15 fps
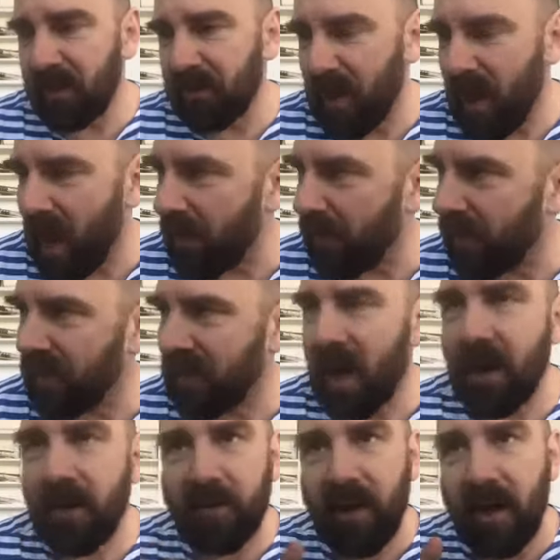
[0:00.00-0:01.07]
I'm a
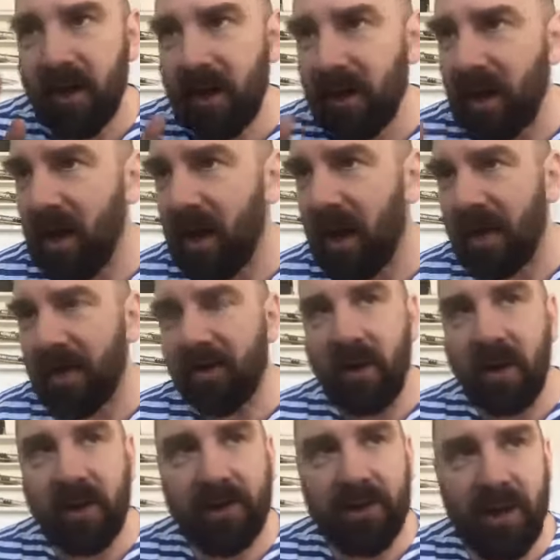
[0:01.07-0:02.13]
kind of like
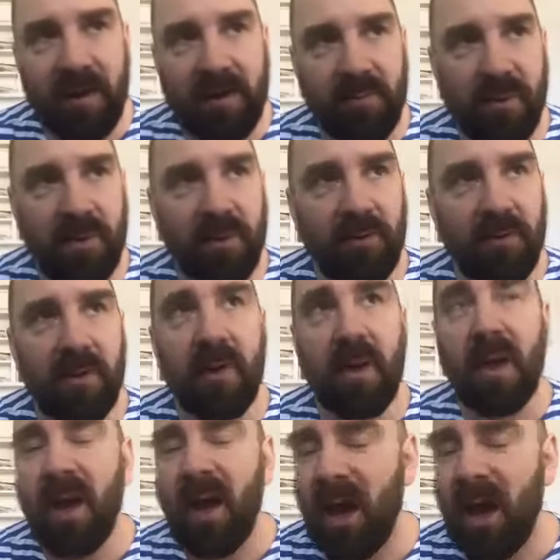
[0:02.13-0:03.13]
educated jazz musician.